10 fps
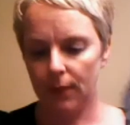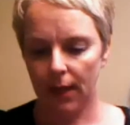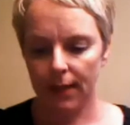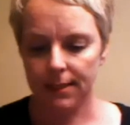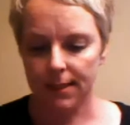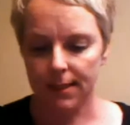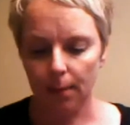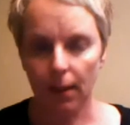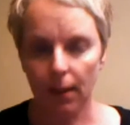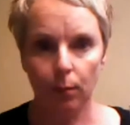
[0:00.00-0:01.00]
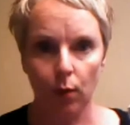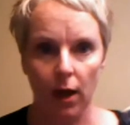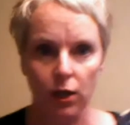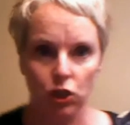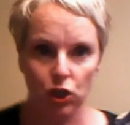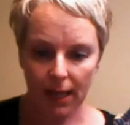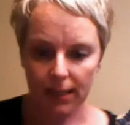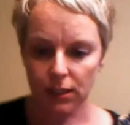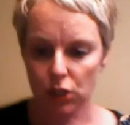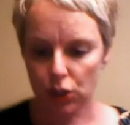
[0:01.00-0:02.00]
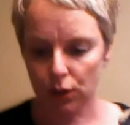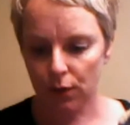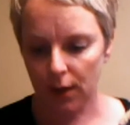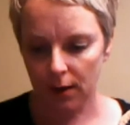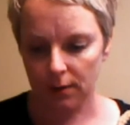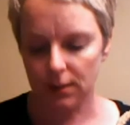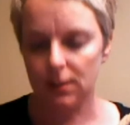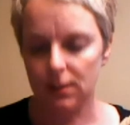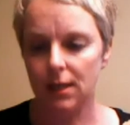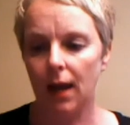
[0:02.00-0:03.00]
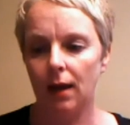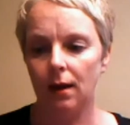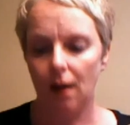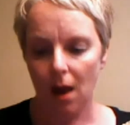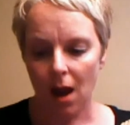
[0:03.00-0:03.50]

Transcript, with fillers: is dip my brush into the stain.